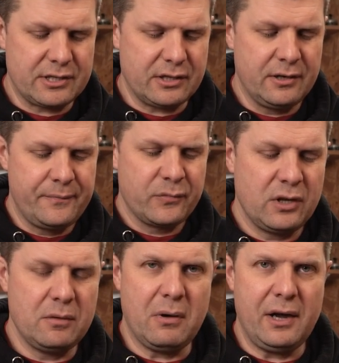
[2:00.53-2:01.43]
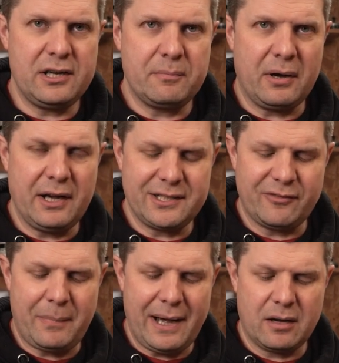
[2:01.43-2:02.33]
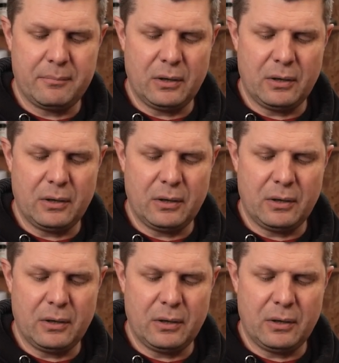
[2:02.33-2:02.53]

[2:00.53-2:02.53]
So you might need to buy yourself a pack